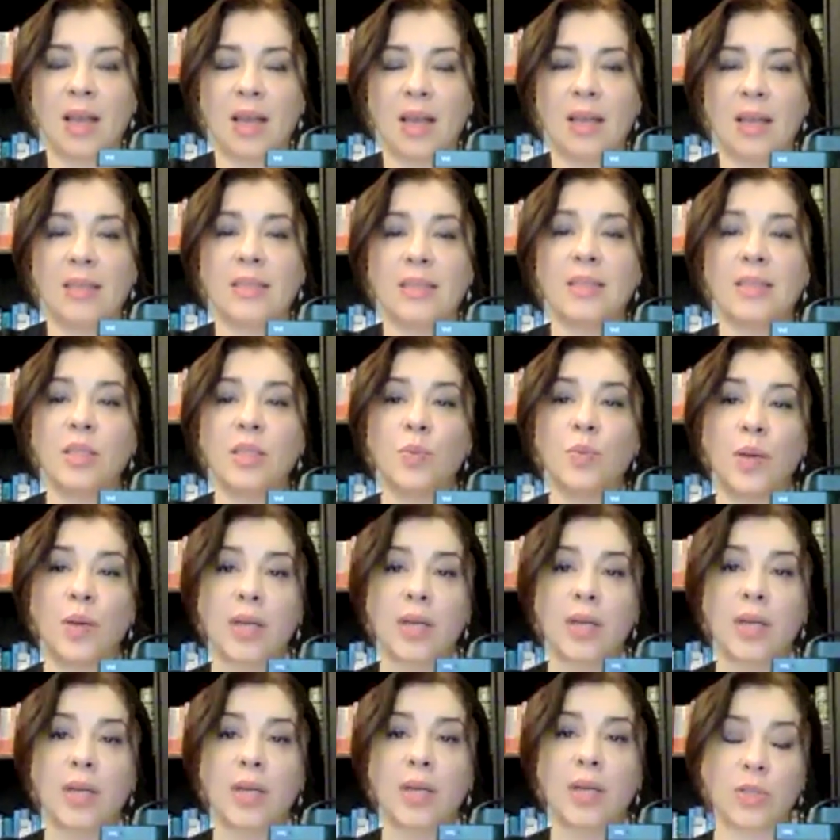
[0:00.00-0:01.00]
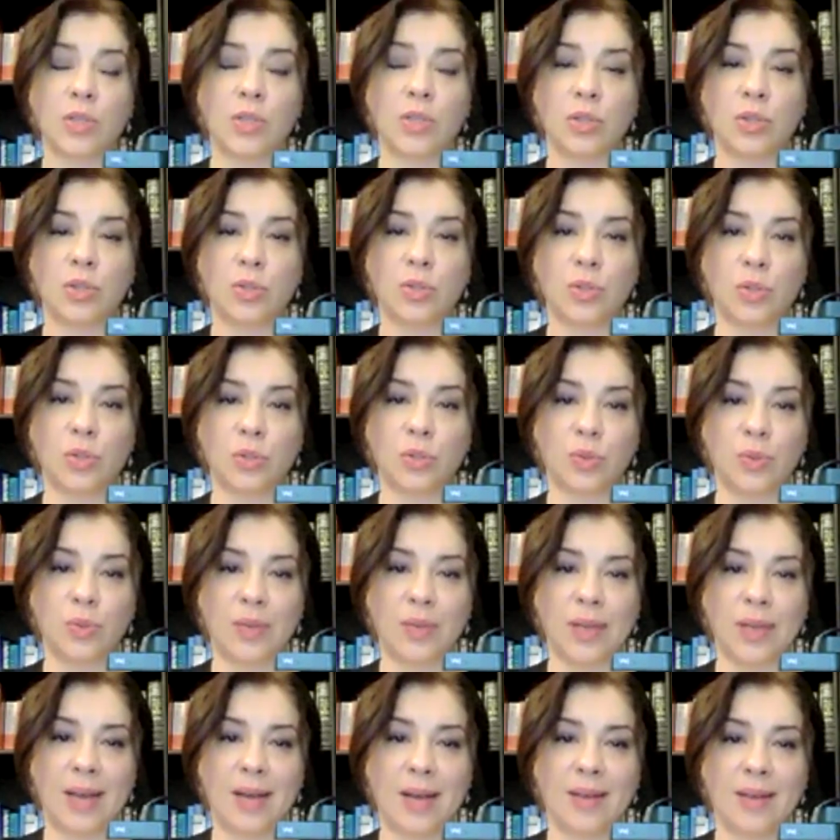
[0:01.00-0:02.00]
And this is what I want you to do
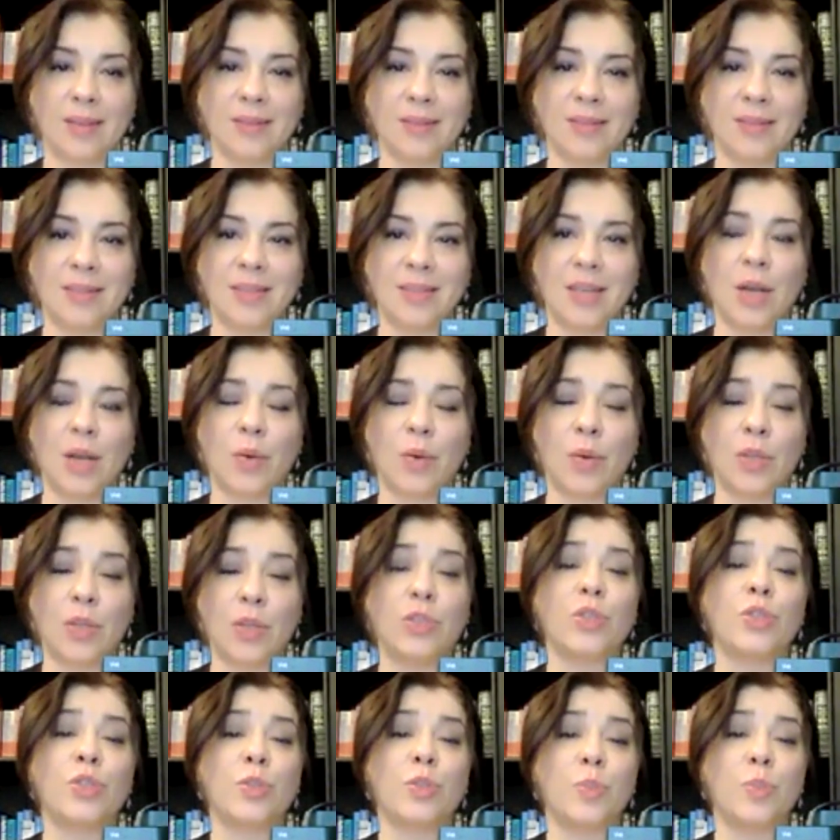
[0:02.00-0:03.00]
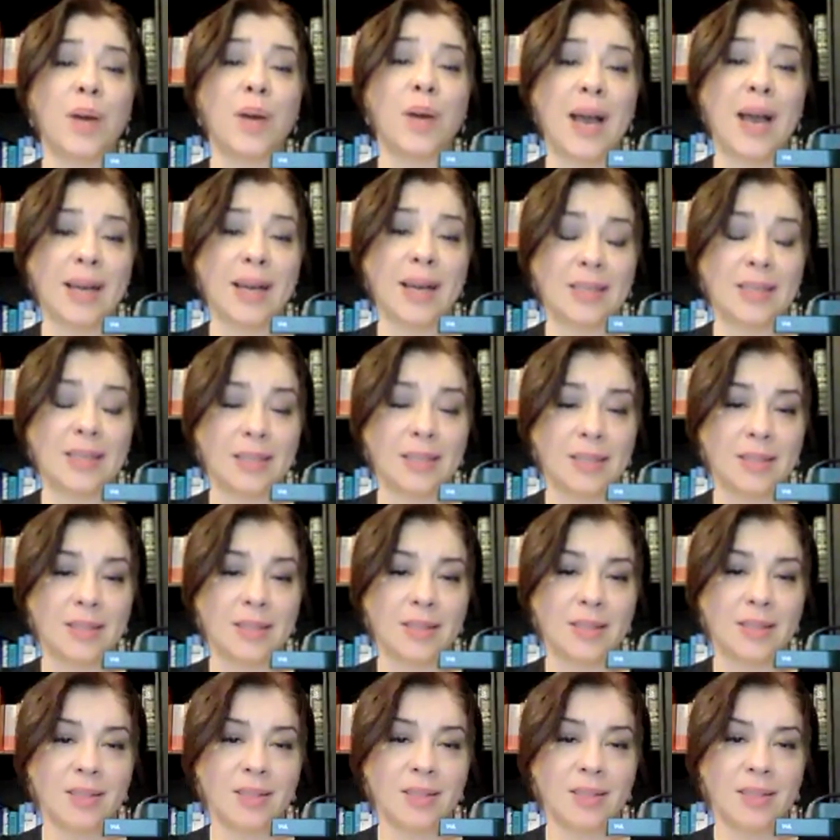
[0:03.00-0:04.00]
now. I want you to
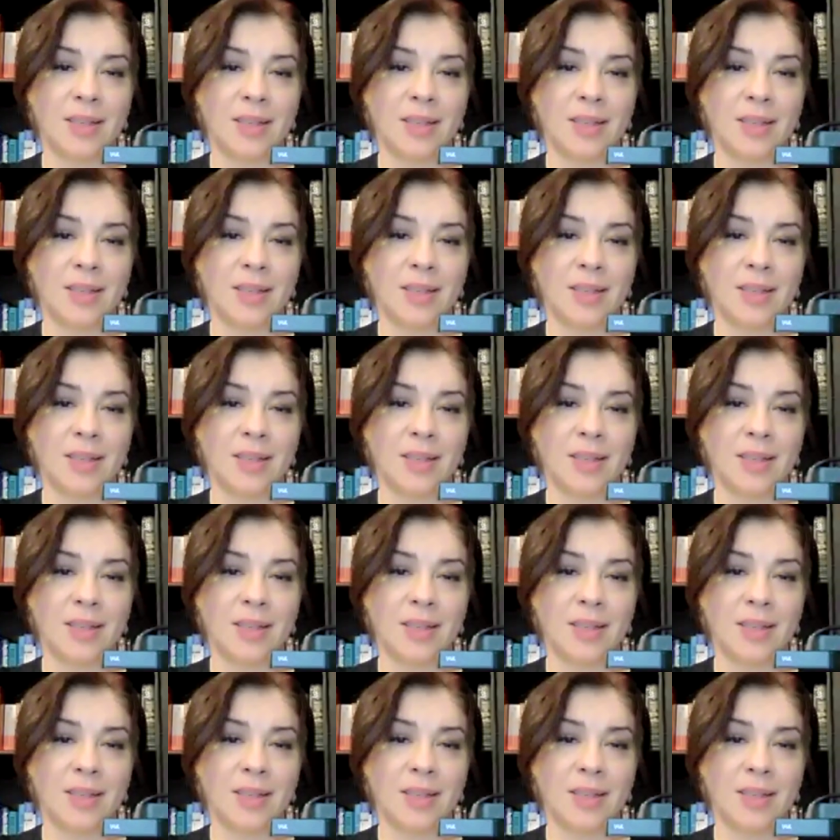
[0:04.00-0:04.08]
practice